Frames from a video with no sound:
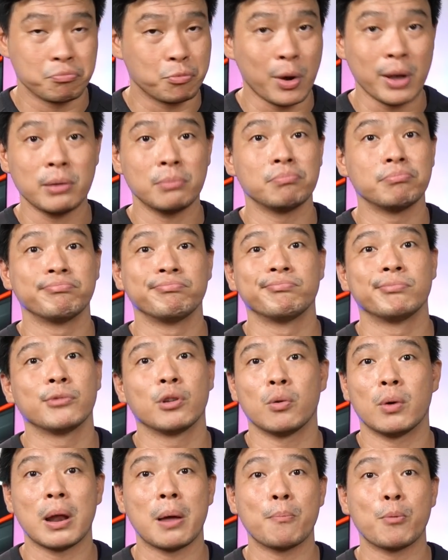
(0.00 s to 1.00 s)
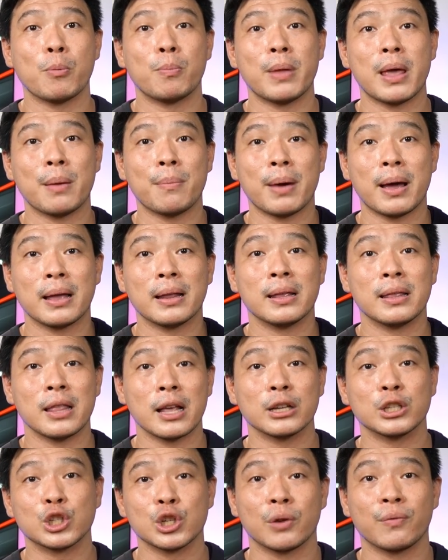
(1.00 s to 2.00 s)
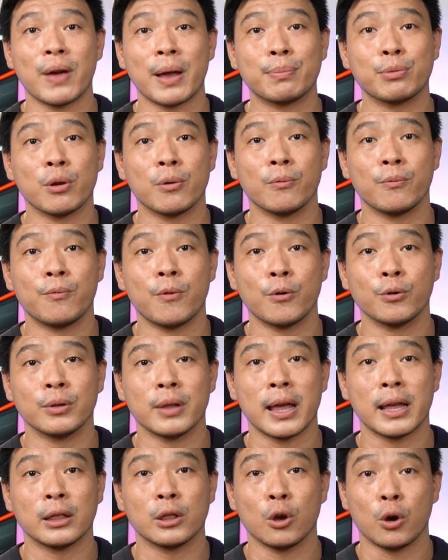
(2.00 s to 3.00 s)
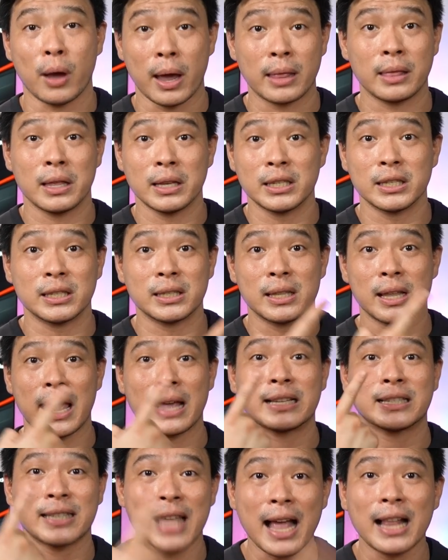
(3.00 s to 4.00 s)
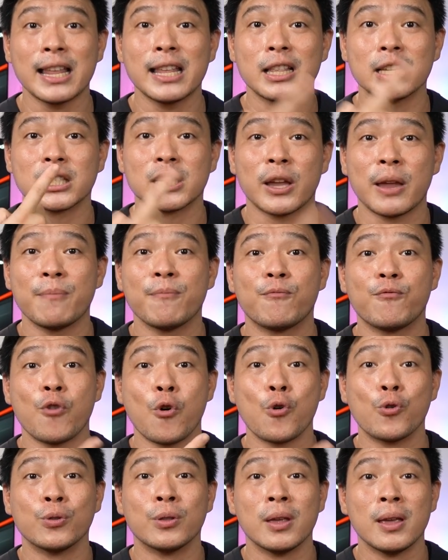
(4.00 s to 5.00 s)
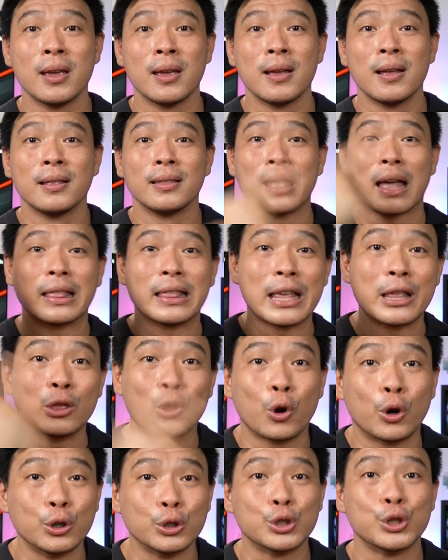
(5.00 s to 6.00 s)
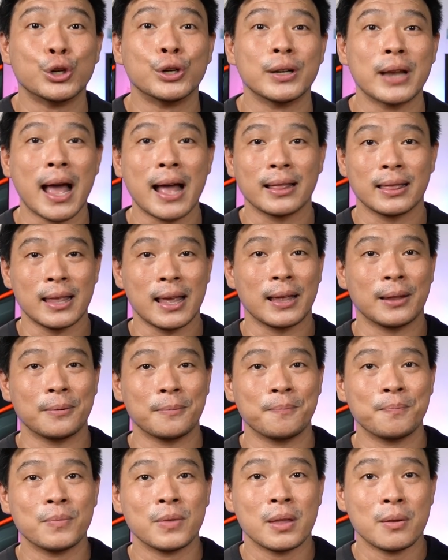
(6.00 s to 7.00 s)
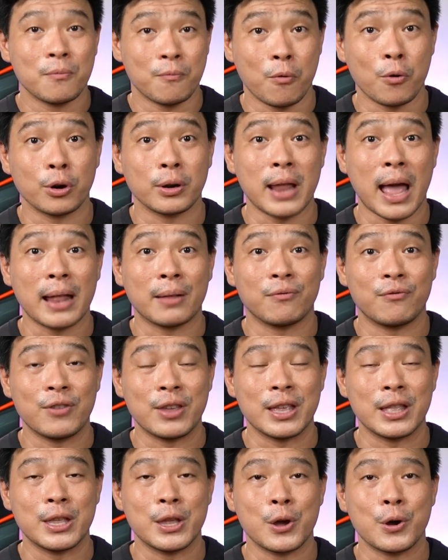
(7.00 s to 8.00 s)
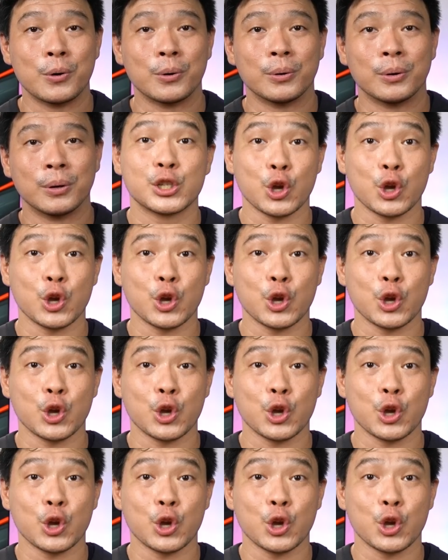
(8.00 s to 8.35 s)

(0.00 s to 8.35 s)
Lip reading: well, walang problema, nag-survive tong phone na ito. And this is exactly the same phone na tinorture natin for that video.